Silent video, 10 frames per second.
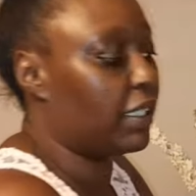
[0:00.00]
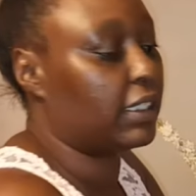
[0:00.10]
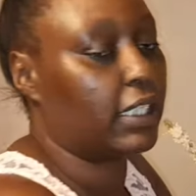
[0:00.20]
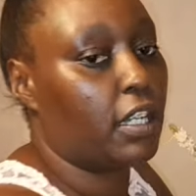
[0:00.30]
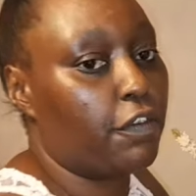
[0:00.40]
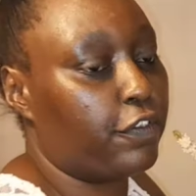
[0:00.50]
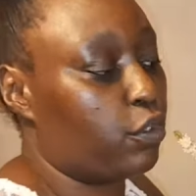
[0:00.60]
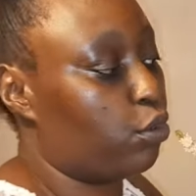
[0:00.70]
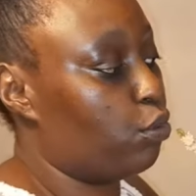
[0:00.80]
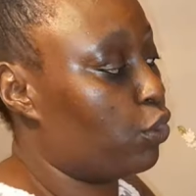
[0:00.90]
myself
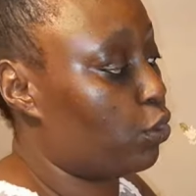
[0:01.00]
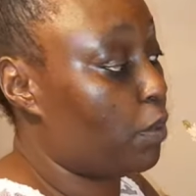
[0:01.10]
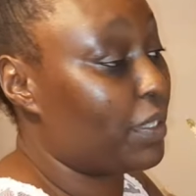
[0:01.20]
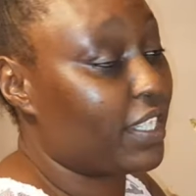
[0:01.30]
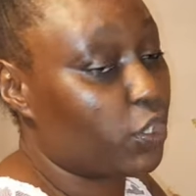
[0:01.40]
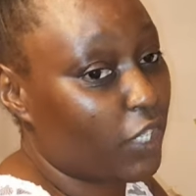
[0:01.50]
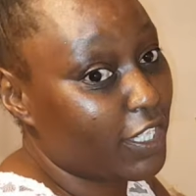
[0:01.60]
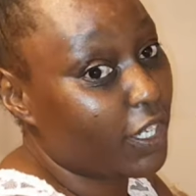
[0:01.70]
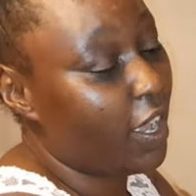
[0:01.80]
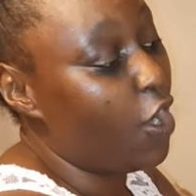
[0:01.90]
two soaps. This
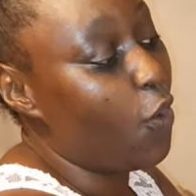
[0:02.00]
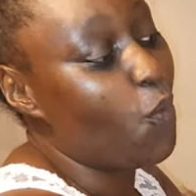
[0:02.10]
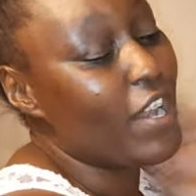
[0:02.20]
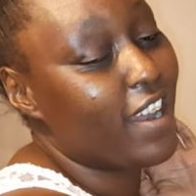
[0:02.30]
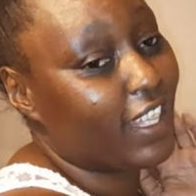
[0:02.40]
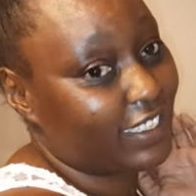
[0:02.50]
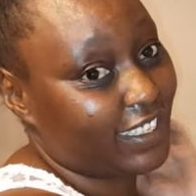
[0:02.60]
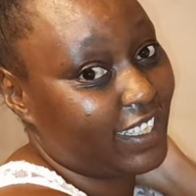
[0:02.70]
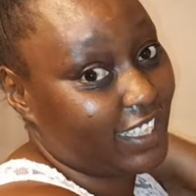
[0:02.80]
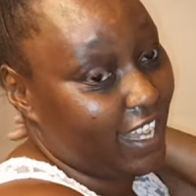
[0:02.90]
one will last
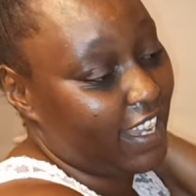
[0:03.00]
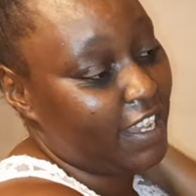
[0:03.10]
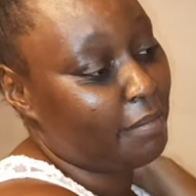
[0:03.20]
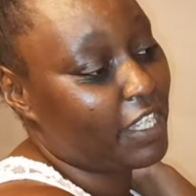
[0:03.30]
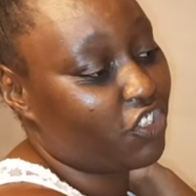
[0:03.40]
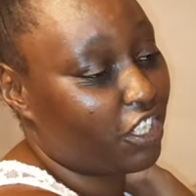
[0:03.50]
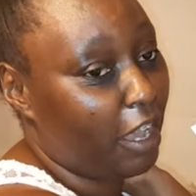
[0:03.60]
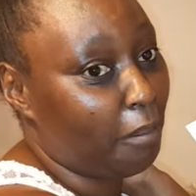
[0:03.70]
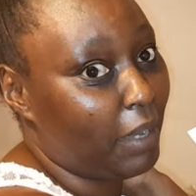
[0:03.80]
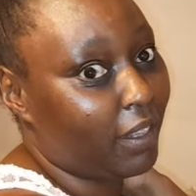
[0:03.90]
us, imagine,
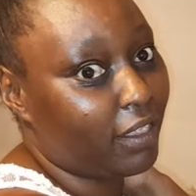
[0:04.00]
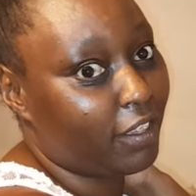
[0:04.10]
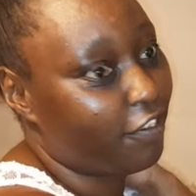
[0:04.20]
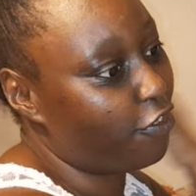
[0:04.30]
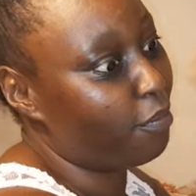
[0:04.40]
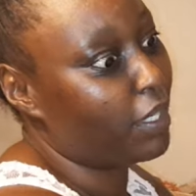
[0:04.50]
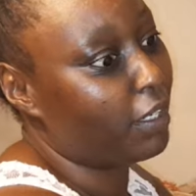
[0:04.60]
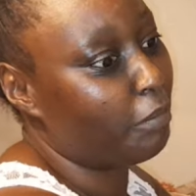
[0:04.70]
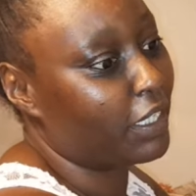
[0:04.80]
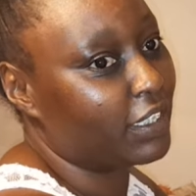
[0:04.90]
a month for me
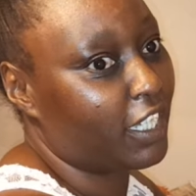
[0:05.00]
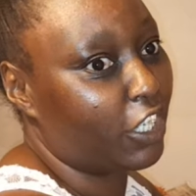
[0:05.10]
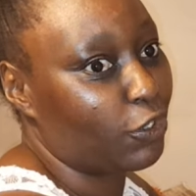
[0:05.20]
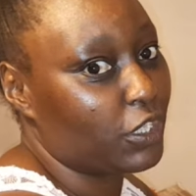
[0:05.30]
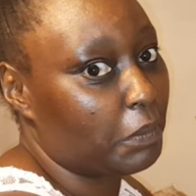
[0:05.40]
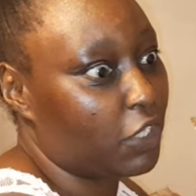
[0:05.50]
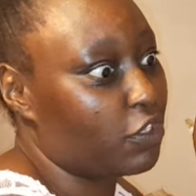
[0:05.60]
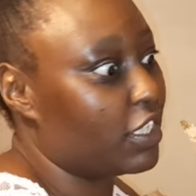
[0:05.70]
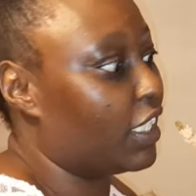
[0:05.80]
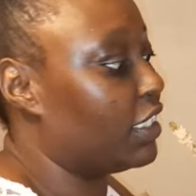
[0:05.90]
and my son because my
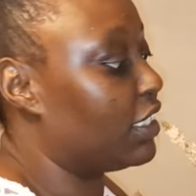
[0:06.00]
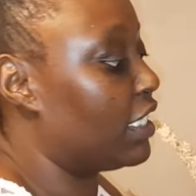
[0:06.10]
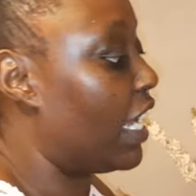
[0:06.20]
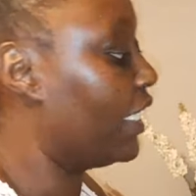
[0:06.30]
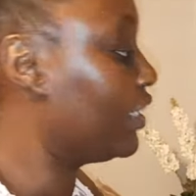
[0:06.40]
daughter is in high